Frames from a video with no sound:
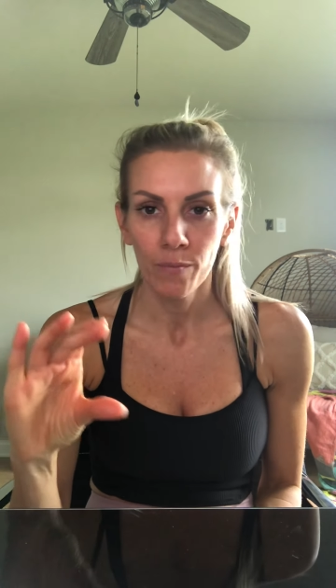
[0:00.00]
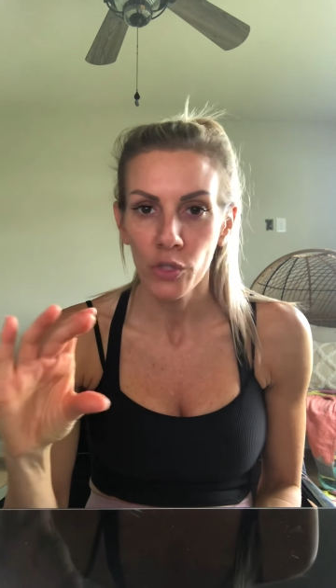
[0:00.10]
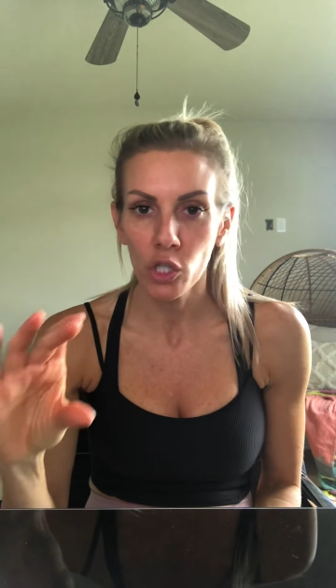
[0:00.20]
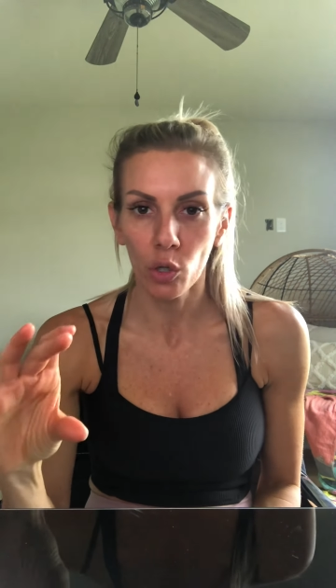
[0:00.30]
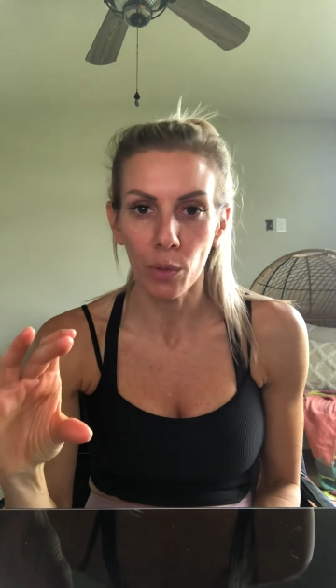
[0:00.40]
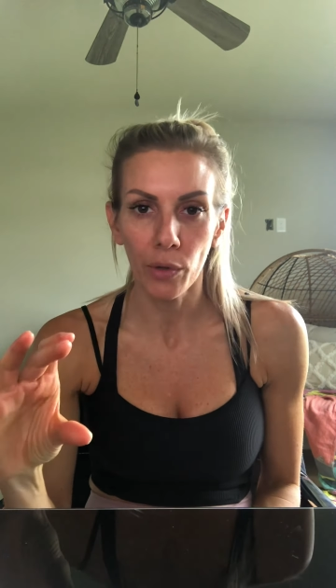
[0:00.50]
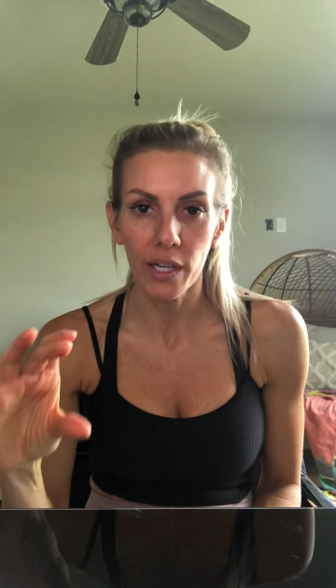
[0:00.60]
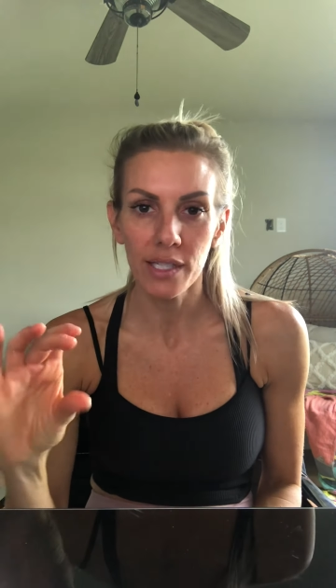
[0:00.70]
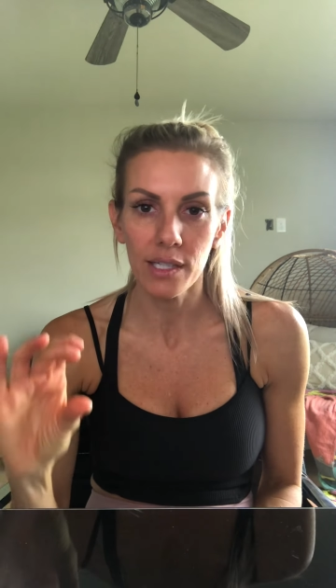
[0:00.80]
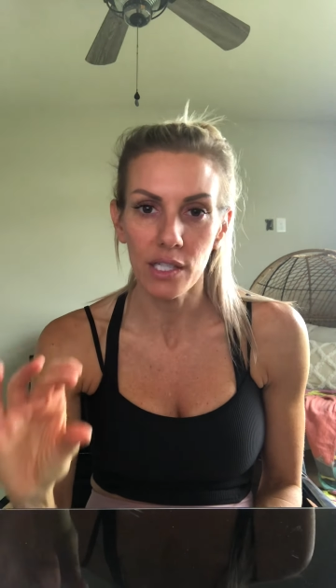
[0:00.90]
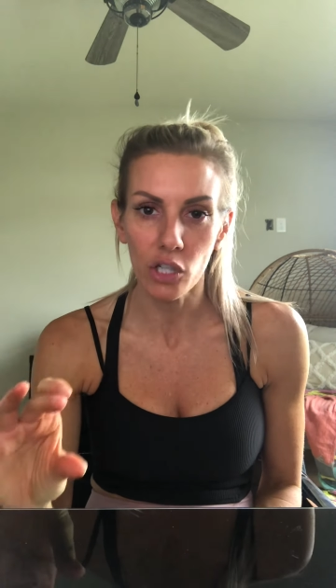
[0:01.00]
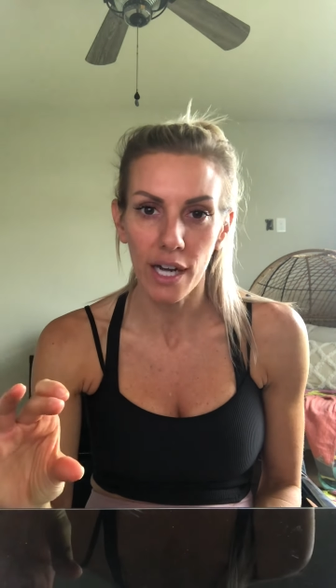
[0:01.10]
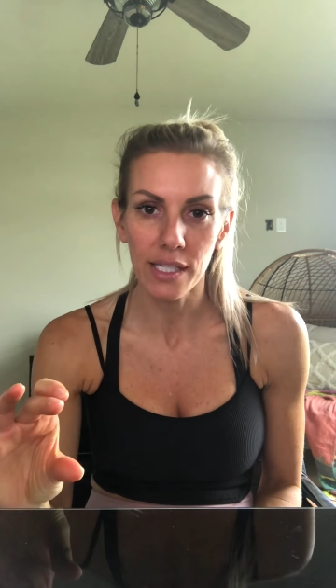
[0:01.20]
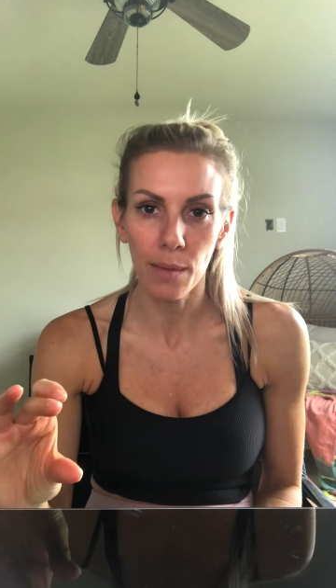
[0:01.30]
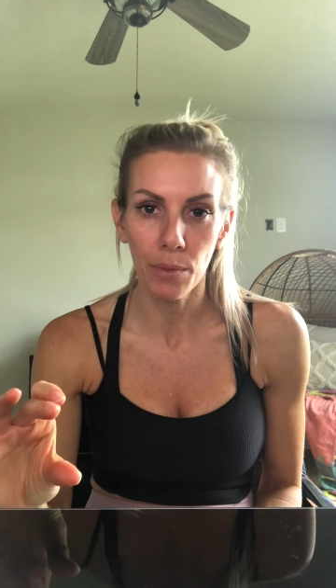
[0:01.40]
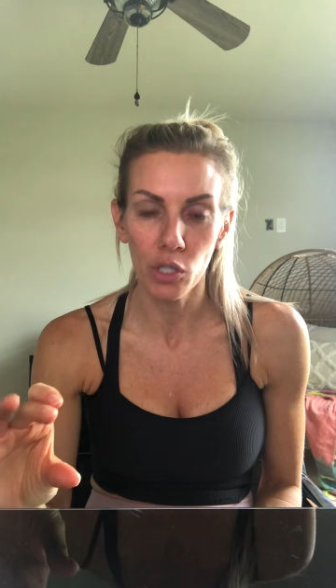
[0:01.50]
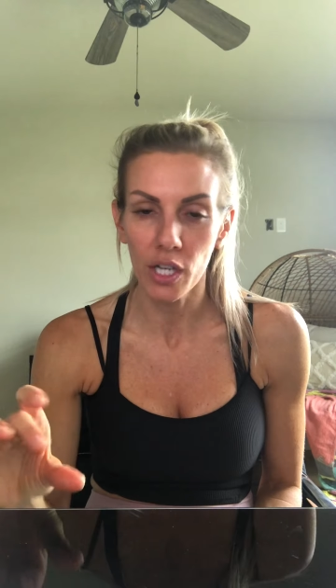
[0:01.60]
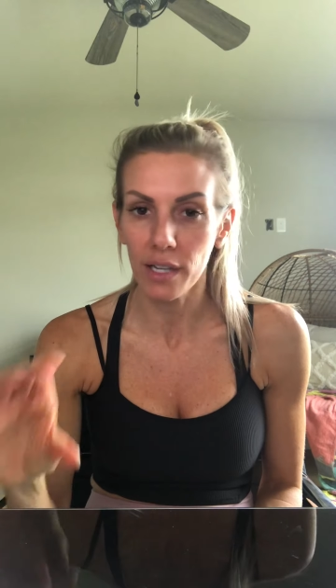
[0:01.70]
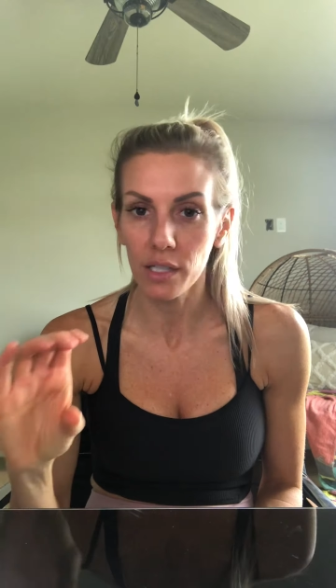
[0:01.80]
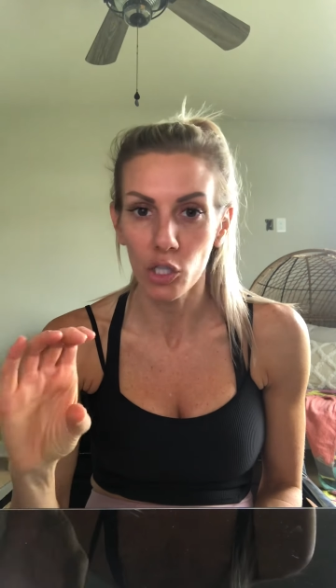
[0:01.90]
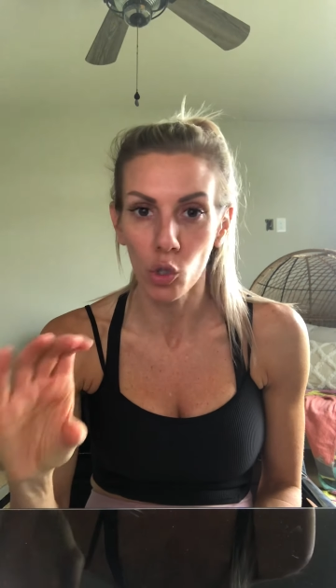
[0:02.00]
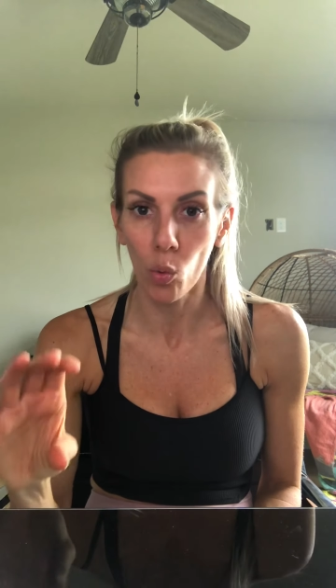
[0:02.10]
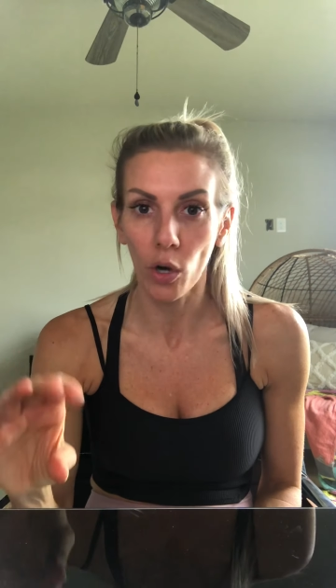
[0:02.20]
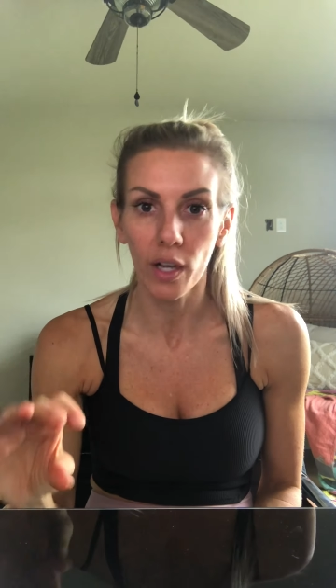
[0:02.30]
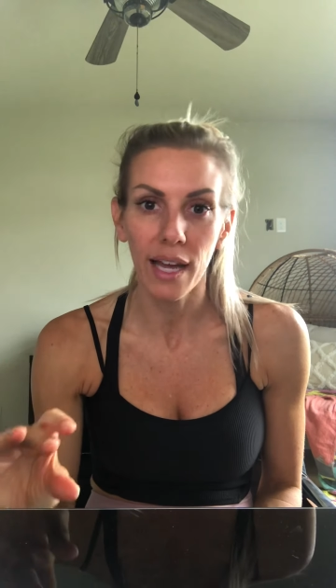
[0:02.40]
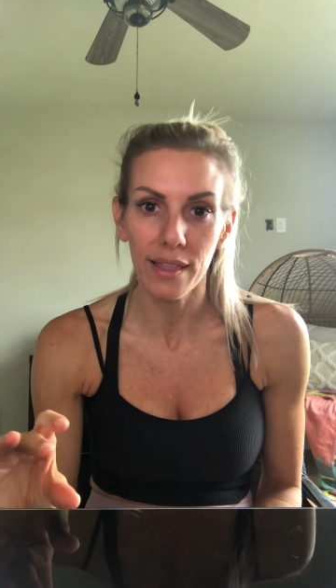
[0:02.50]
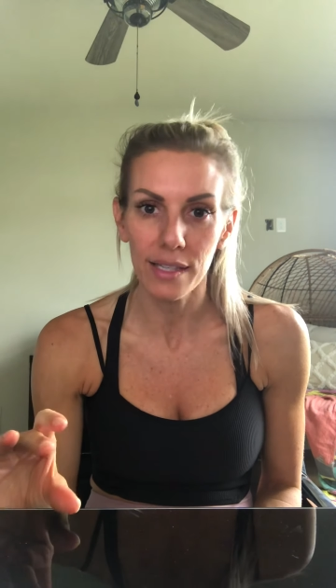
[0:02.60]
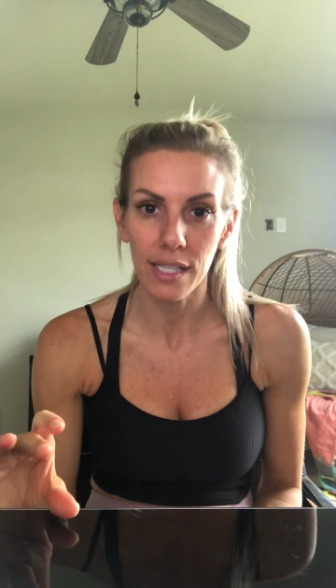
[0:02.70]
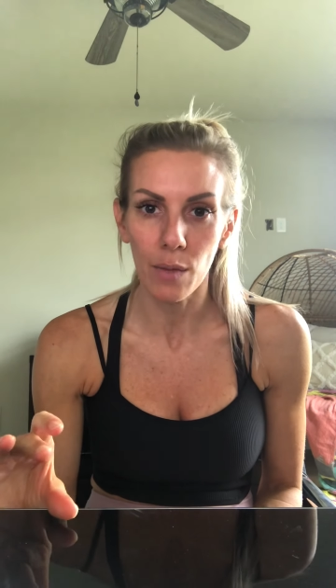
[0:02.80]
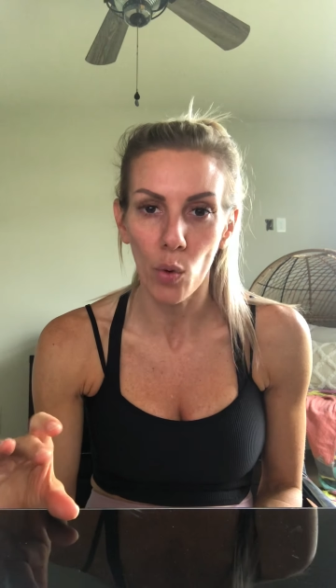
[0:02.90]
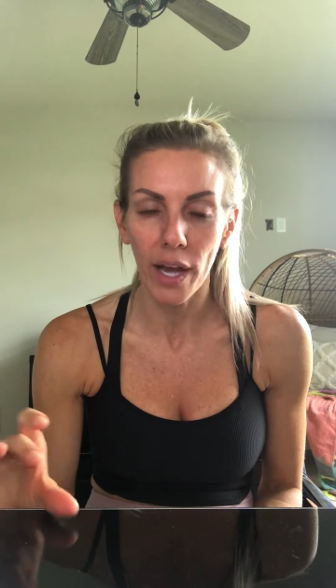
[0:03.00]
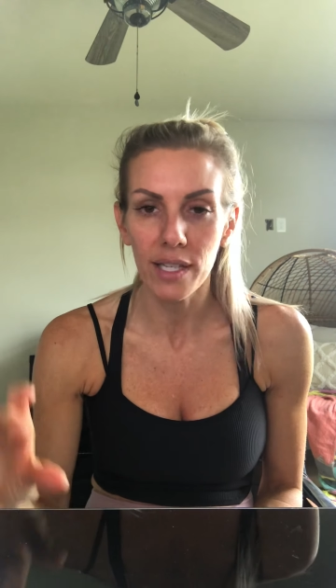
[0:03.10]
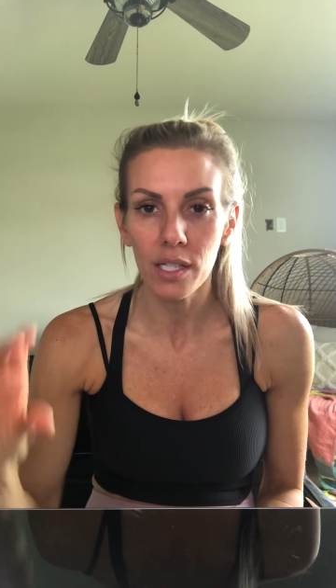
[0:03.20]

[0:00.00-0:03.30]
shoulder presses and tricep pushdowns, and you'll work that the same way.